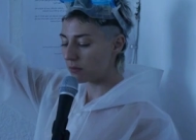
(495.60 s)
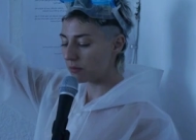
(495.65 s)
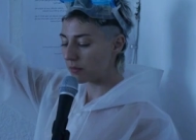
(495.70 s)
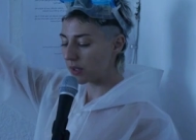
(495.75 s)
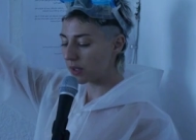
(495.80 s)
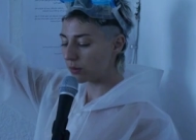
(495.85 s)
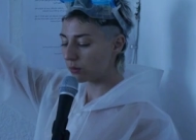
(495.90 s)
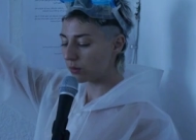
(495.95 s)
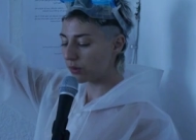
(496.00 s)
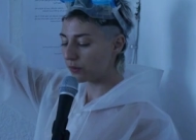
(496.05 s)

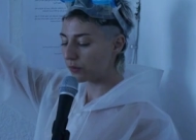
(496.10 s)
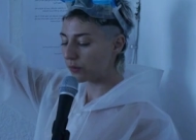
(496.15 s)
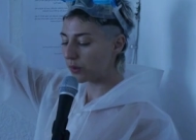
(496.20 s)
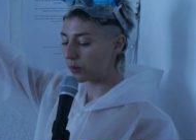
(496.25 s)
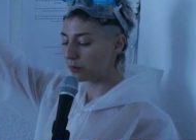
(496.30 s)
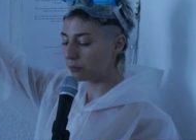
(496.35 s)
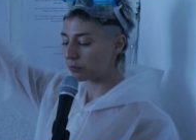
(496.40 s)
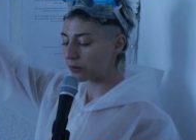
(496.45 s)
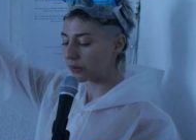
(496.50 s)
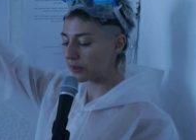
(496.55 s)
minimal
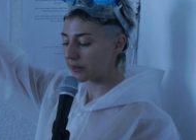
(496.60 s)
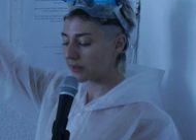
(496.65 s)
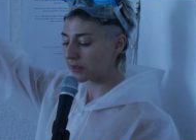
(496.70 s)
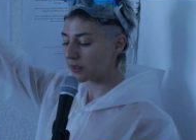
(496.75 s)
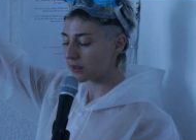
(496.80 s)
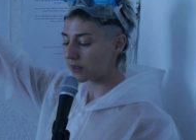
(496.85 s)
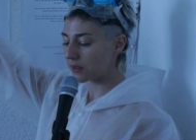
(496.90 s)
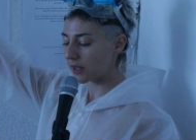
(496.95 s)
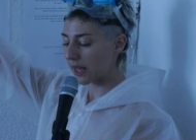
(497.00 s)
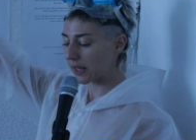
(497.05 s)

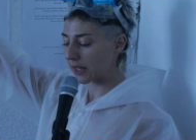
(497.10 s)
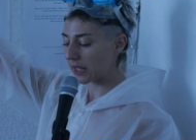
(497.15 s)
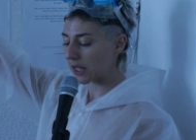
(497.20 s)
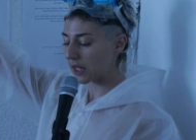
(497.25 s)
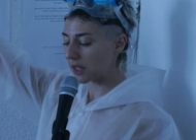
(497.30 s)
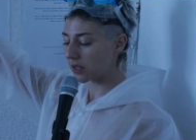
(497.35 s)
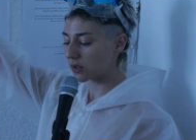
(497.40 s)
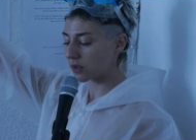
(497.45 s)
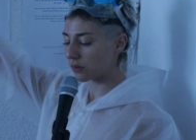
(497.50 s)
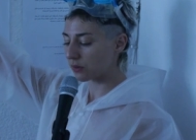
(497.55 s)
footprint, and
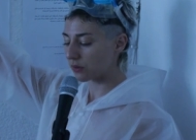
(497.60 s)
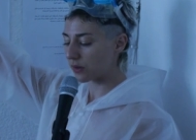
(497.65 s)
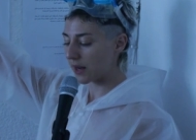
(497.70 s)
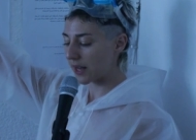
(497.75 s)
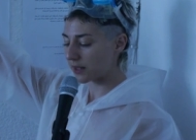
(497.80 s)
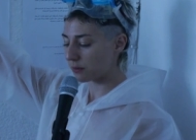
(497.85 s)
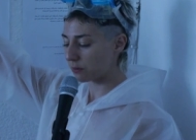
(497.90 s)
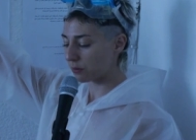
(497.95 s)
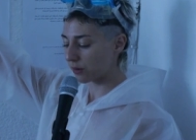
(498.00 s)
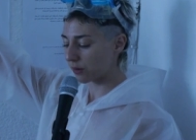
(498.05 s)
ease of
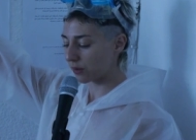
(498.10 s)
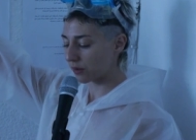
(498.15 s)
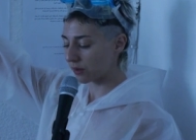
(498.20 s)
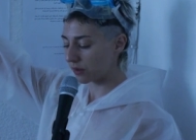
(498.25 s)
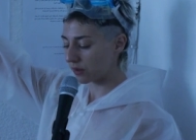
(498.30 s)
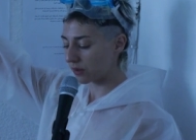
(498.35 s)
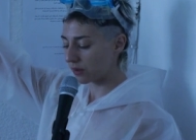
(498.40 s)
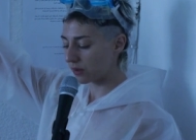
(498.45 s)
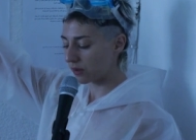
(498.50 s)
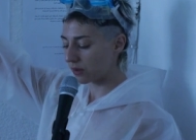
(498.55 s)
transport.
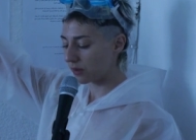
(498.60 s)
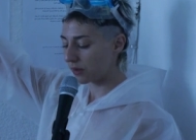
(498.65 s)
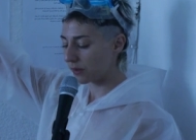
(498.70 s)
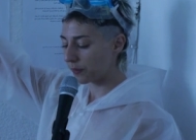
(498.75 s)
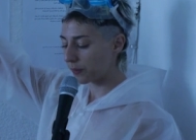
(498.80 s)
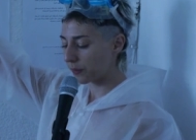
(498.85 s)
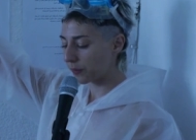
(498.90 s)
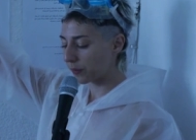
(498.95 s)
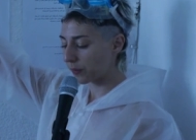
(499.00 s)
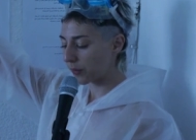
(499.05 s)

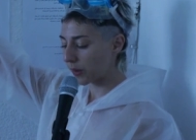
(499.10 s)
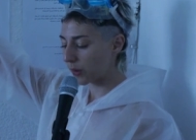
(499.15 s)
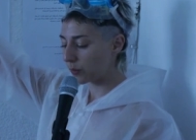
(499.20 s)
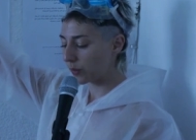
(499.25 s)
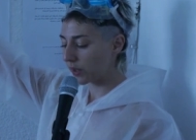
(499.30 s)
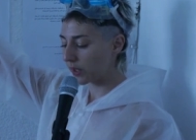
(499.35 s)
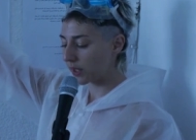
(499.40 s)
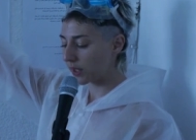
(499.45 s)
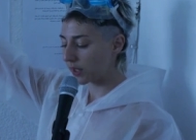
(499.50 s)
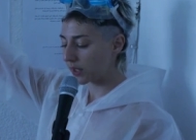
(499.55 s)

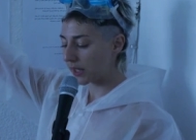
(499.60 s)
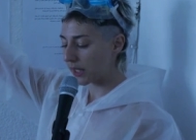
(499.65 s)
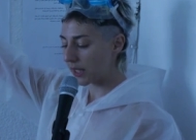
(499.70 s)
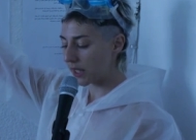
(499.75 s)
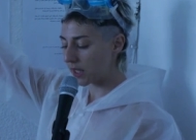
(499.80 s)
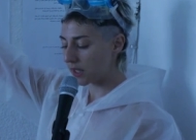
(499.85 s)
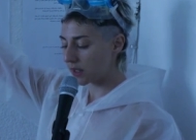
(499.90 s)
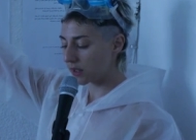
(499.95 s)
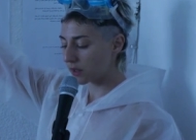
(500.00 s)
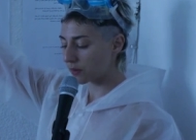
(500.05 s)
We need
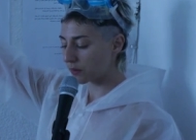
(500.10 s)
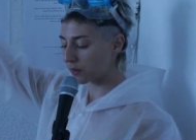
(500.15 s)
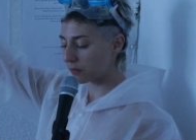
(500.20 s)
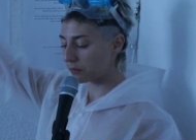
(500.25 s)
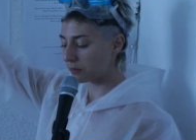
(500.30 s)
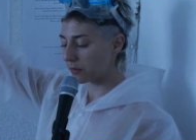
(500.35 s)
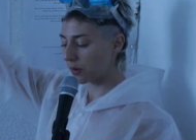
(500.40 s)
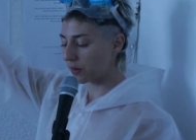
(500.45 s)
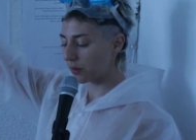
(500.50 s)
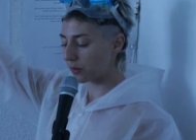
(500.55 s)
ease for
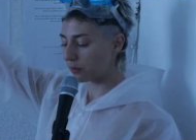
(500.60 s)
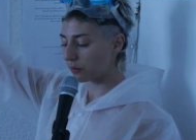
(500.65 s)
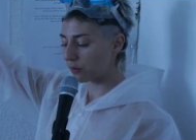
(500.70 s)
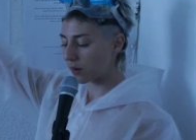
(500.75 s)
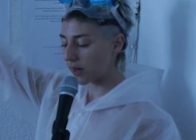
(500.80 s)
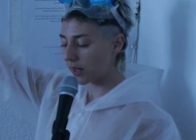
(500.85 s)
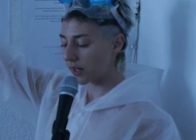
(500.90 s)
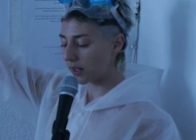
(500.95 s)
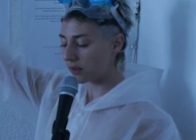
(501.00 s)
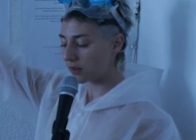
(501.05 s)
both
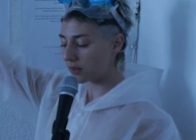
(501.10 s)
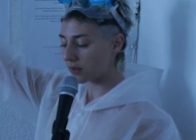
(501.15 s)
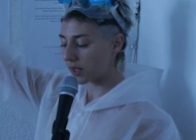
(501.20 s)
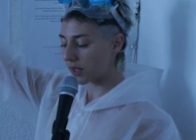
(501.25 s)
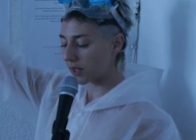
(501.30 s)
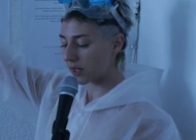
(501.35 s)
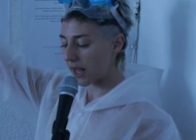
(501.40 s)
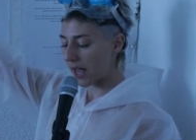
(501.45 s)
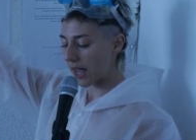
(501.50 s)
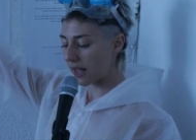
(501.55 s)
right
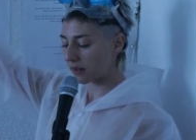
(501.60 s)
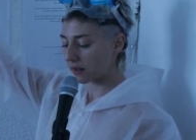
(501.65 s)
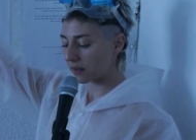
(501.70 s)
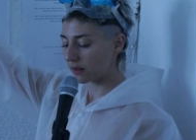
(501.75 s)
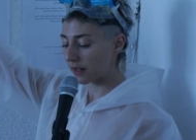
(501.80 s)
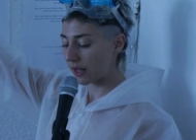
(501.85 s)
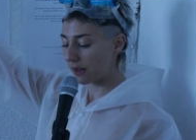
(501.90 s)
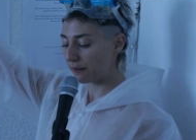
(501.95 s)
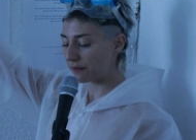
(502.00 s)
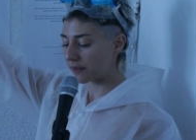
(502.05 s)
and
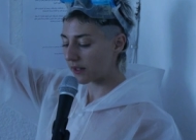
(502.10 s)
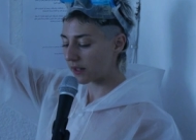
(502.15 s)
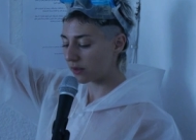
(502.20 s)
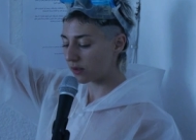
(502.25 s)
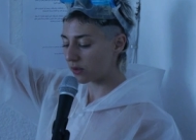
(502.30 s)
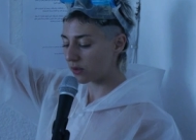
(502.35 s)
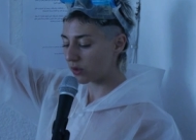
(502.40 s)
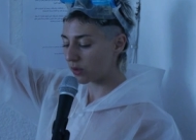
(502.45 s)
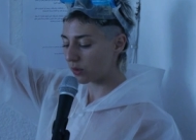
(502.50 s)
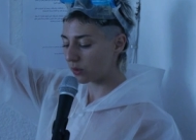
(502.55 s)

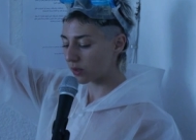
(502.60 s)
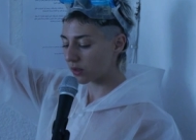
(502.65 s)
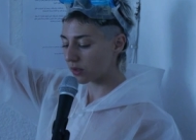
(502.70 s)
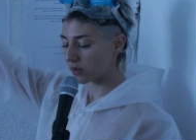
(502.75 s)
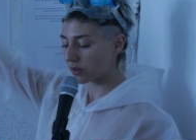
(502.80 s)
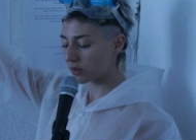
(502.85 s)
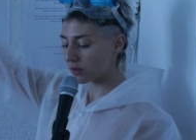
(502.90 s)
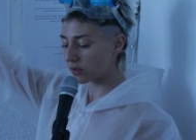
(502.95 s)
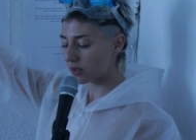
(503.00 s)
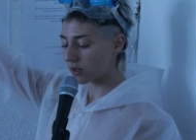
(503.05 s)
left-handed
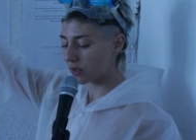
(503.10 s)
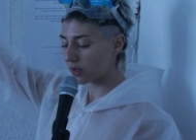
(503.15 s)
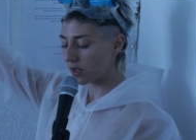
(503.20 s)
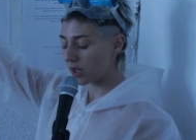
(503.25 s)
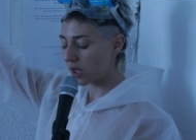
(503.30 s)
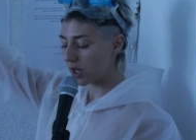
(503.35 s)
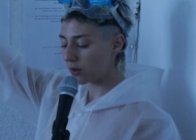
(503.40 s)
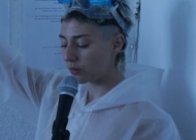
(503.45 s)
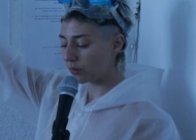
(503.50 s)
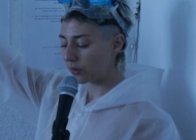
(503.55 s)
shooters.
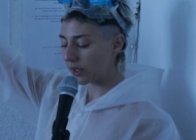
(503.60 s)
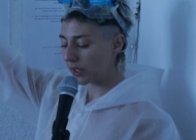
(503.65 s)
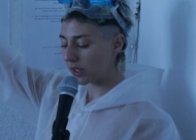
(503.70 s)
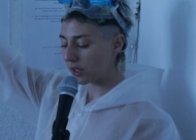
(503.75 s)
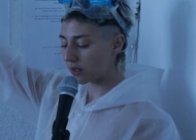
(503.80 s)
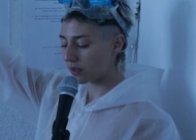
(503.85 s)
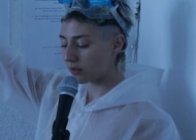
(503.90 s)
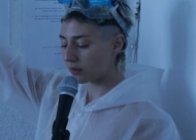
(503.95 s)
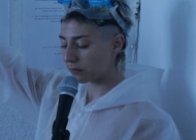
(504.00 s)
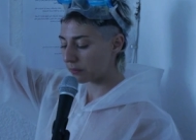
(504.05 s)
We
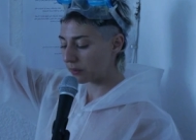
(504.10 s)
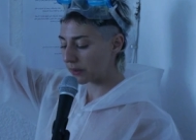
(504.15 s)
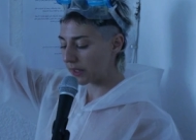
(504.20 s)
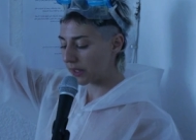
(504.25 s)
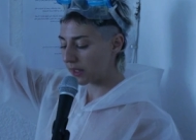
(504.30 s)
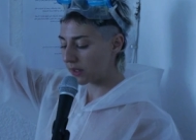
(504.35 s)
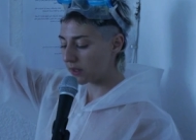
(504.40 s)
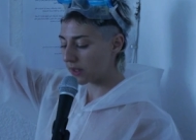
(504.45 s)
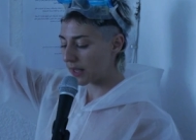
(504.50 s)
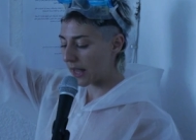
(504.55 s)
need
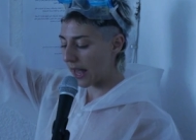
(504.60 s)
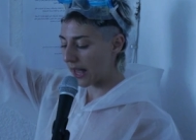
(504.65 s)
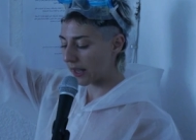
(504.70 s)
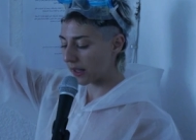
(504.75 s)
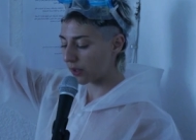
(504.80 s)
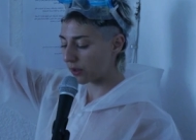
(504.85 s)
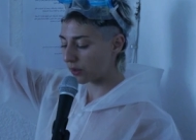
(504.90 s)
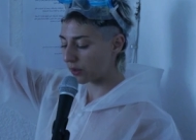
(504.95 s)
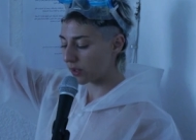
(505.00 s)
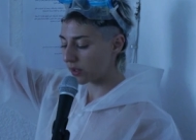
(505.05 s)
complete,
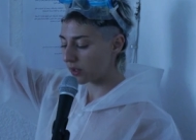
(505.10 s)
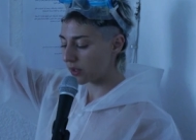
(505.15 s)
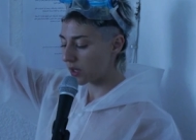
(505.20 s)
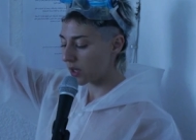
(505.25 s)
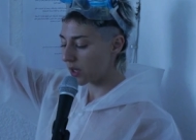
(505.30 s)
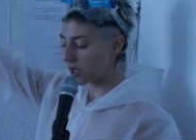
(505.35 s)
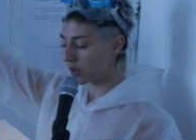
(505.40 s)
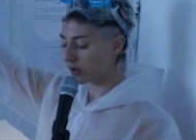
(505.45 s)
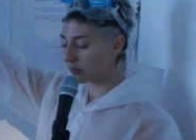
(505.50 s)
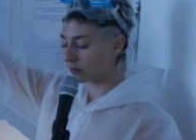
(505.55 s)
accurate,
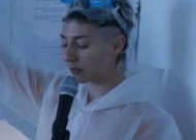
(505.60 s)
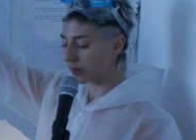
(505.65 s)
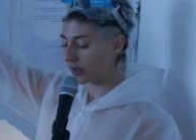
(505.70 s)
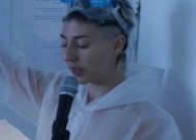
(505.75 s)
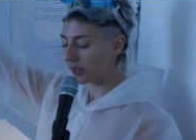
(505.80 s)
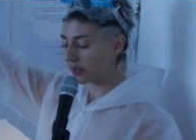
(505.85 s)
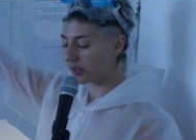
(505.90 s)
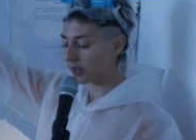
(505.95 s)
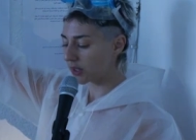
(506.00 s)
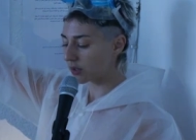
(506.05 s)

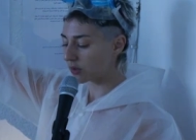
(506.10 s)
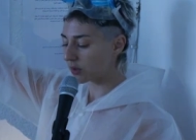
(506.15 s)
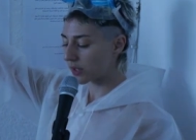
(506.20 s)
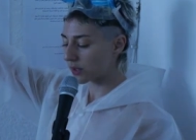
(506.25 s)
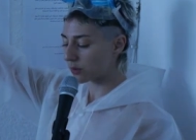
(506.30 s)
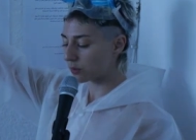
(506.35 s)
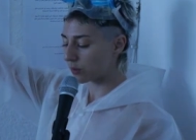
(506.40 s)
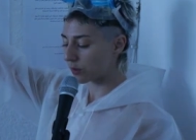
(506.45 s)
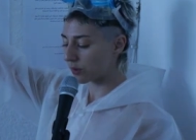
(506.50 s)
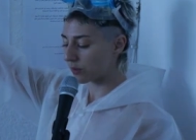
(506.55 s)
completely
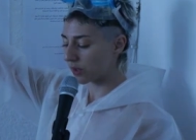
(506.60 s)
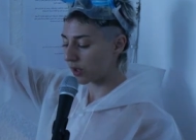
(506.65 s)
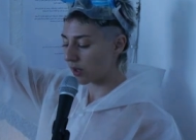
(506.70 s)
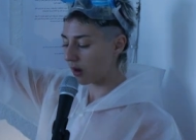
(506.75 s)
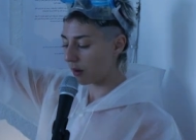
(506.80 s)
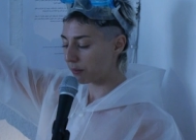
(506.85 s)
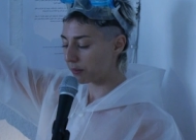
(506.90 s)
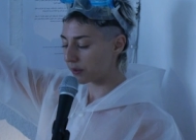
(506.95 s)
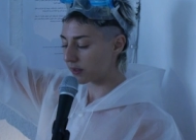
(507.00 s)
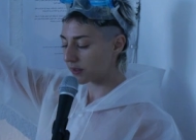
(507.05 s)
trustworthy
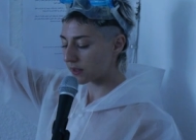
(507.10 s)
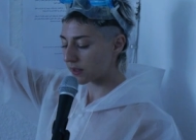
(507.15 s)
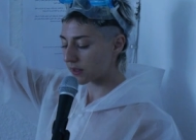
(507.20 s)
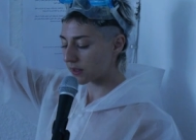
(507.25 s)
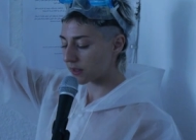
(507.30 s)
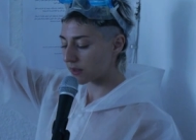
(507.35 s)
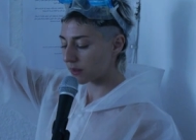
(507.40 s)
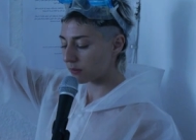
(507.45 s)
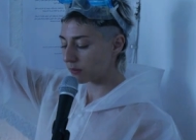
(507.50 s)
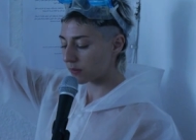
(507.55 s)
operating
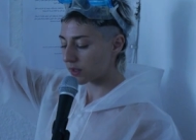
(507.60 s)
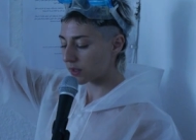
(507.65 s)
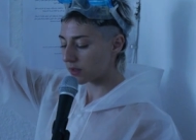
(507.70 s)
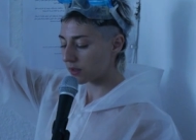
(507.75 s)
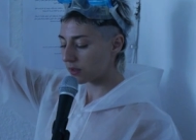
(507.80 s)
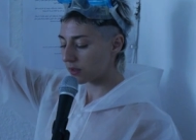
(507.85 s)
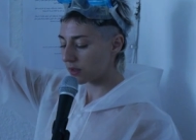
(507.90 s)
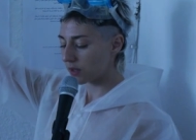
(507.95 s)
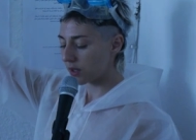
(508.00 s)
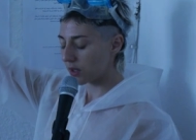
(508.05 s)
systems.